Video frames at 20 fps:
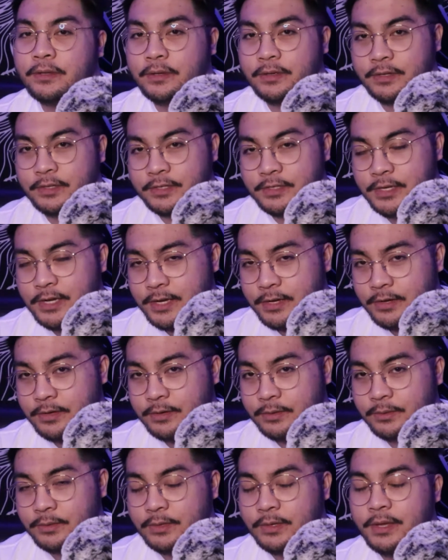On a side
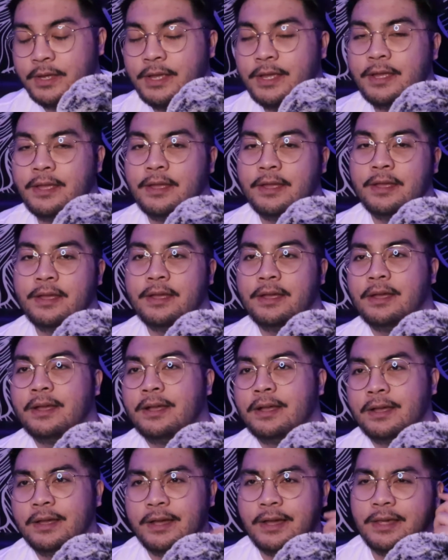note,
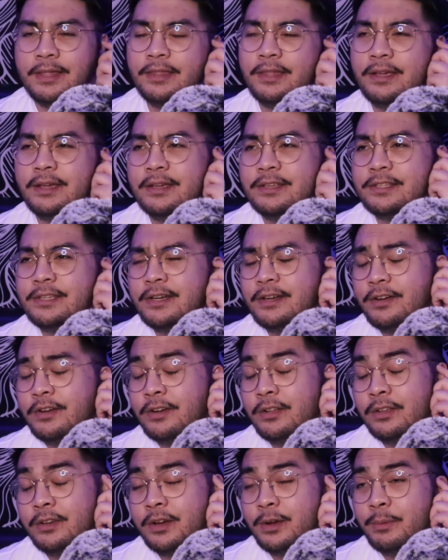I think I said it
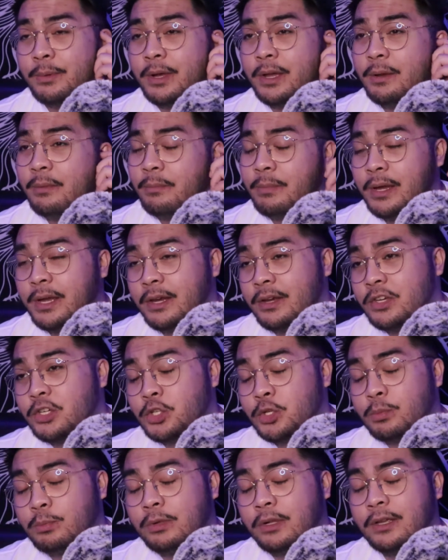earlier, but my
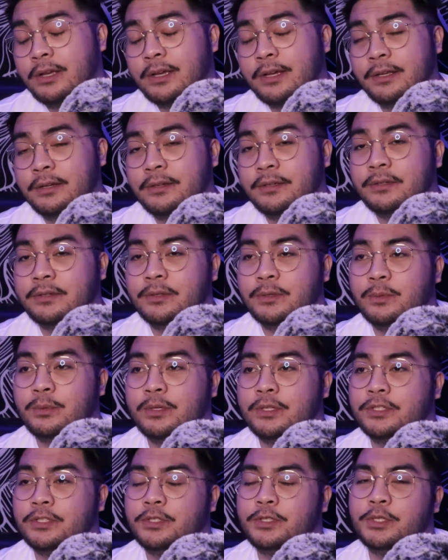initial plan
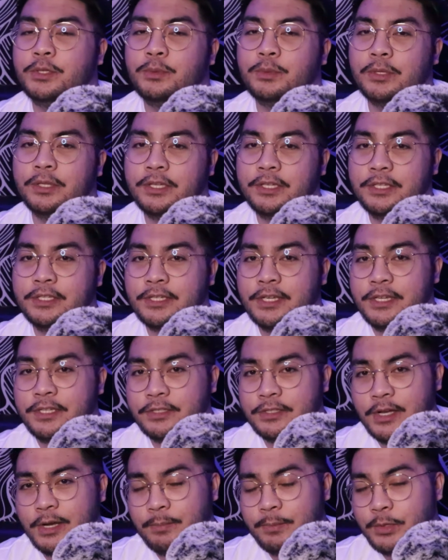was to release a
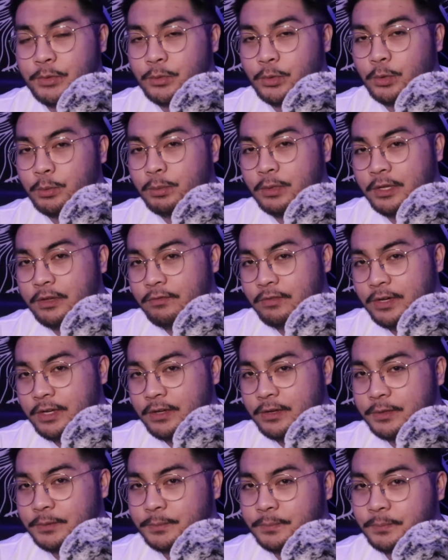zombie roleplay
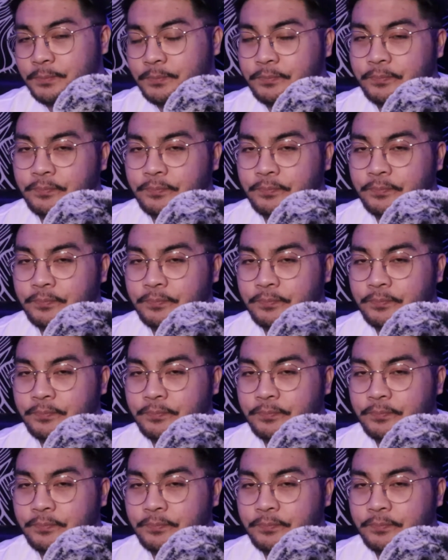video.